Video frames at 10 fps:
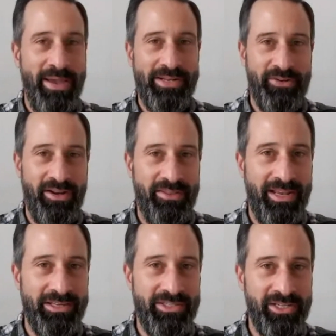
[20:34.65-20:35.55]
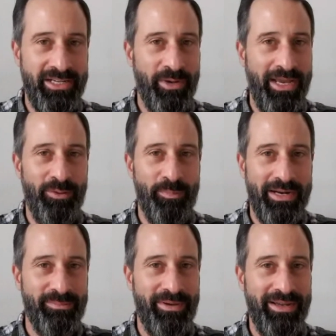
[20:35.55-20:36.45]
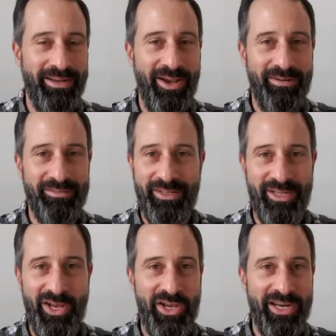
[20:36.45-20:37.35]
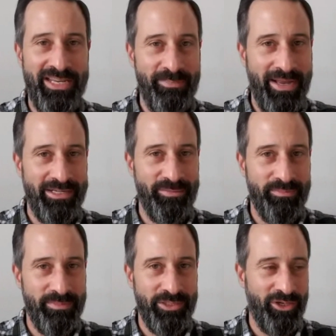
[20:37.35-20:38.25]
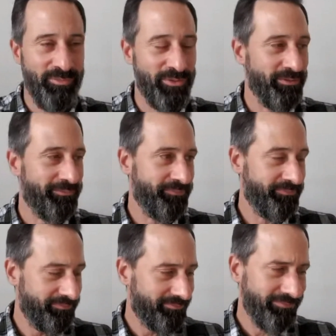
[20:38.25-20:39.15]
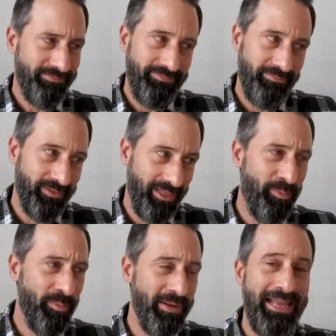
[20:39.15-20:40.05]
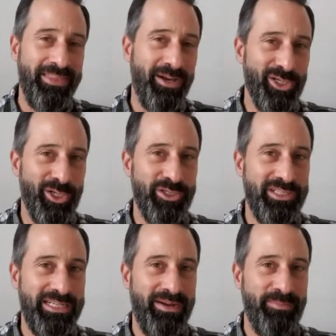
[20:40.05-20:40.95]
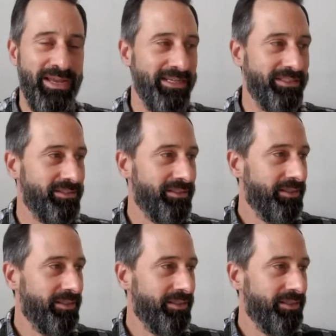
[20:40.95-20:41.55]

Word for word: better. And I think that's certainly when I look back to my early management jobs, I probably had that unconsciously in my mind.